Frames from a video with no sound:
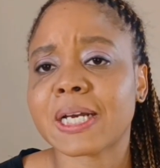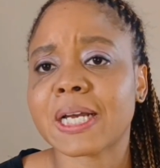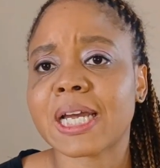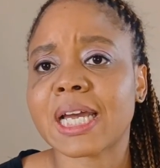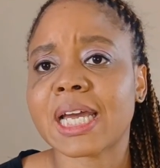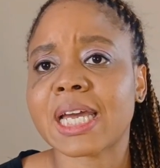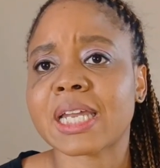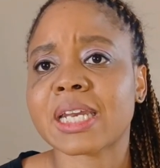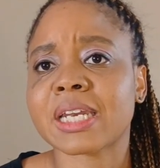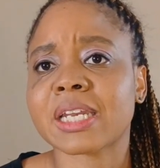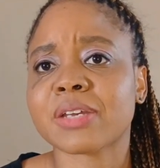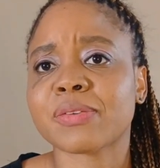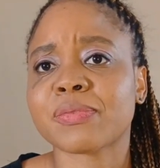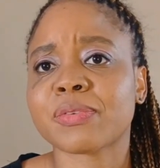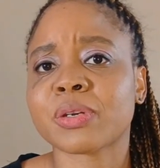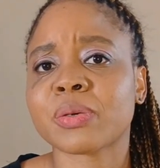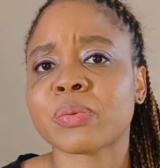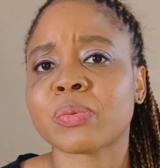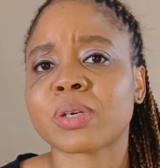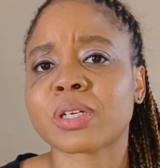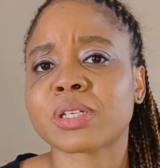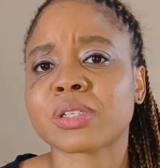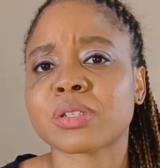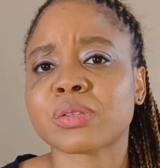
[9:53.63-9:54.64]
And if
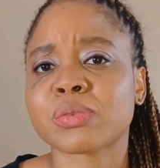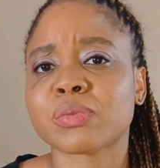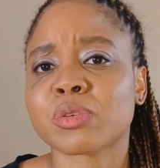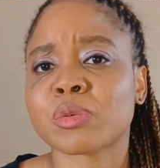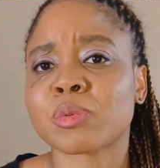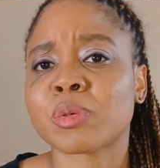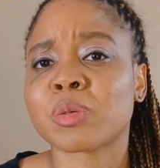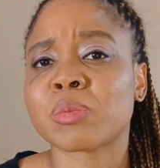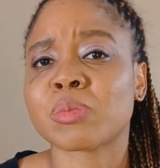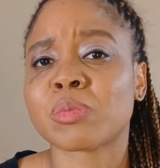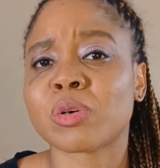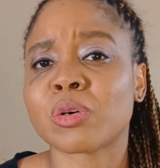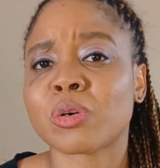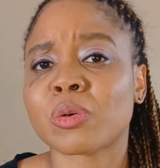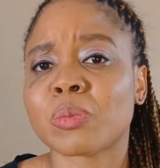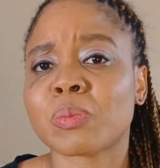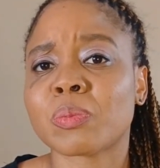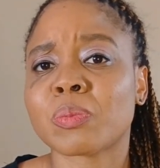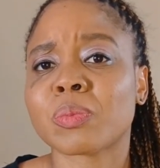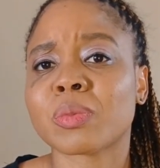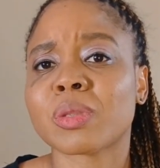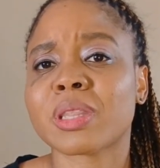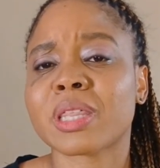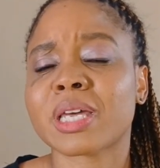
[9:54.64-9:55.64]
it wasn't for my
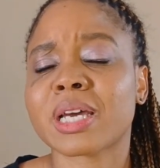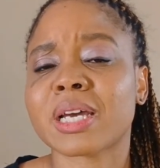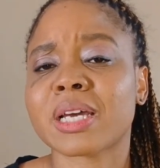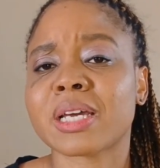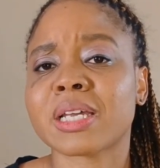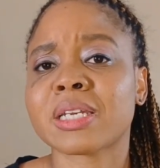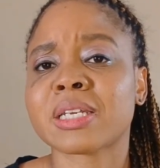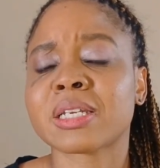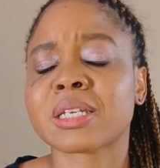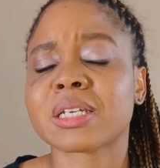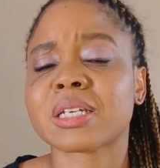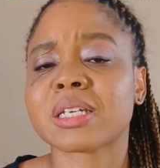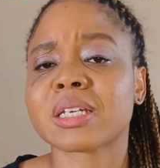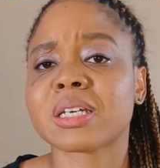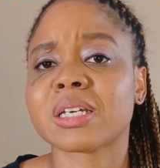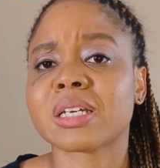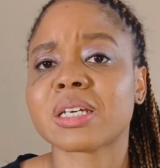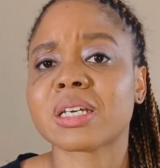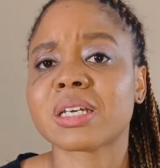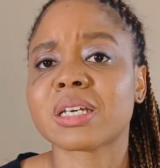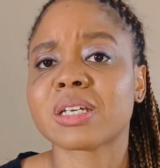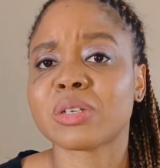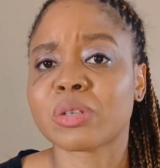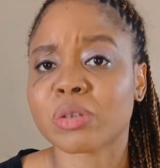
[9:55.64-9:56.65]
mom that
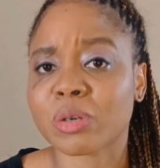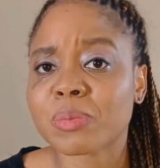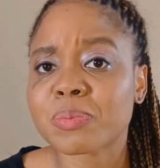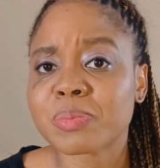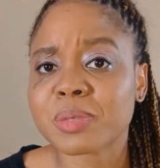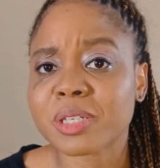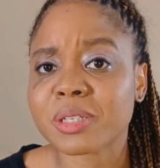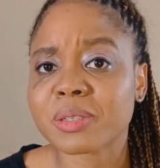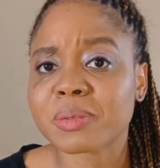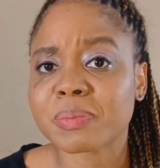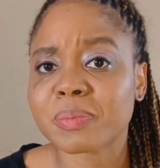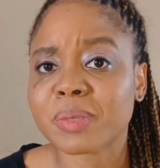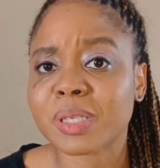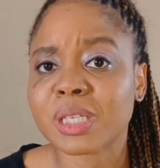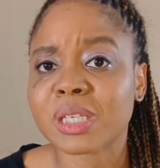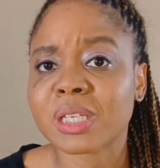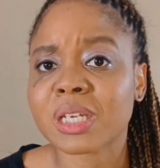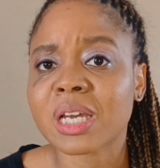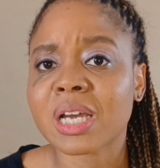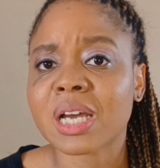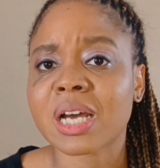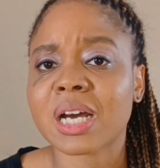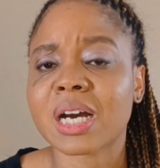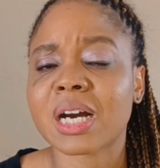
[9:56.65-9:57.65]
adopted me,
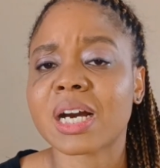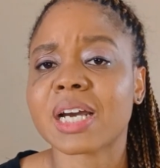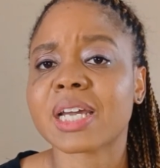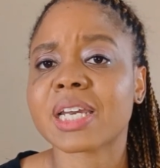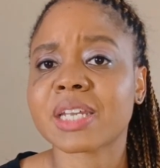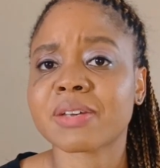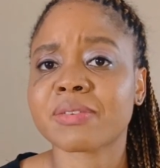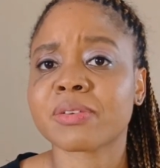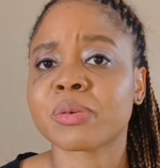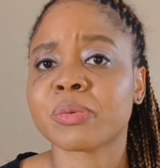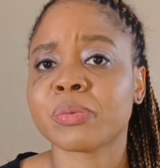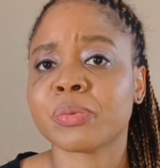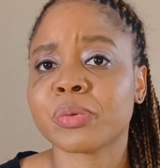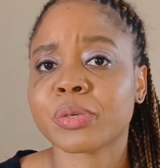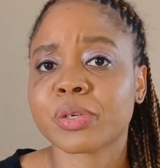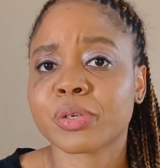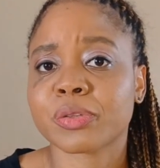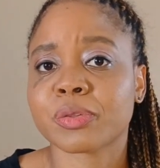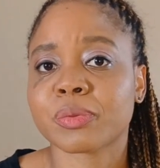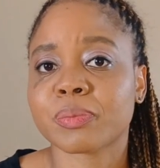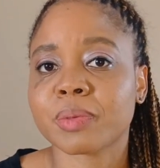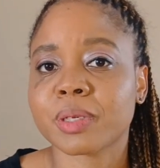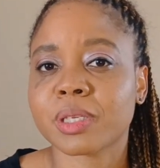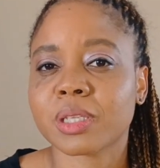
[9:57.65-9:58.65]
I never would
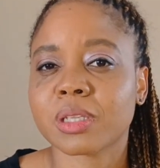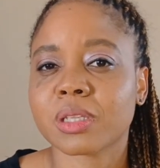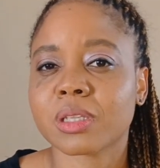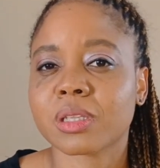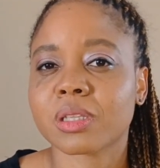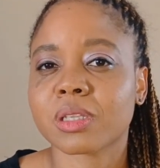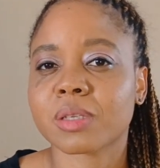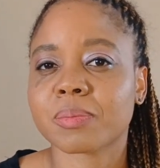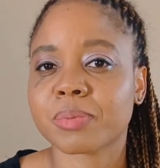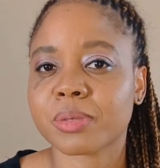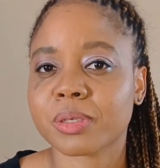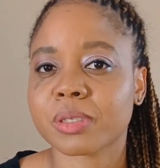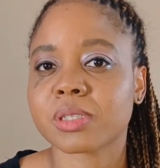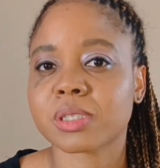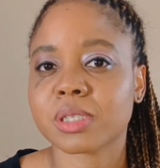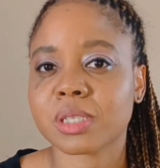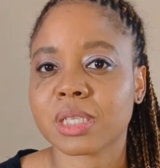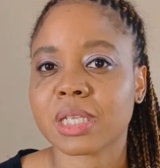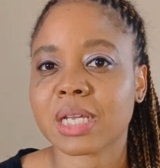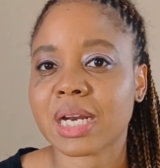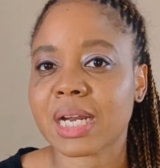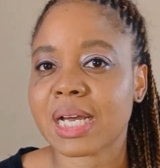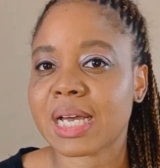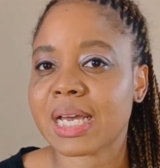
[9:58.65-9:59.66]
have been the person
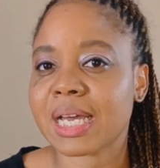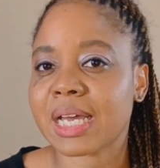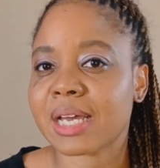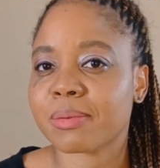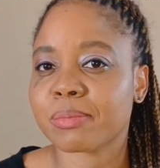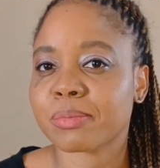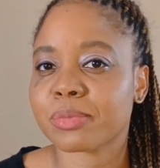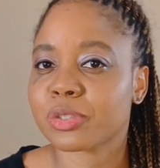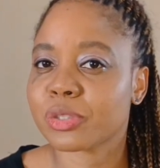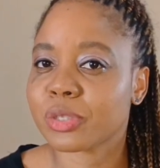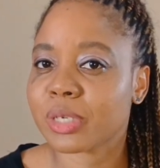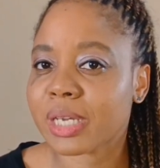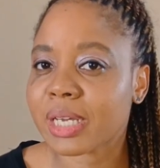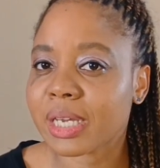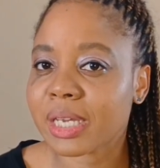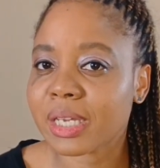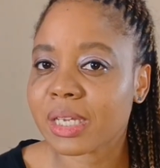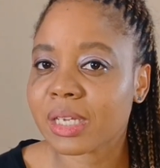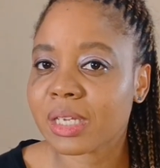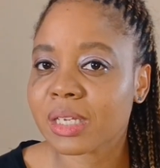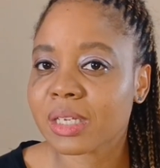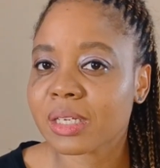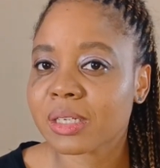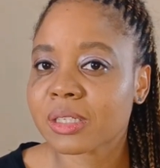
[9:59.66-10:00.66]
that I am today.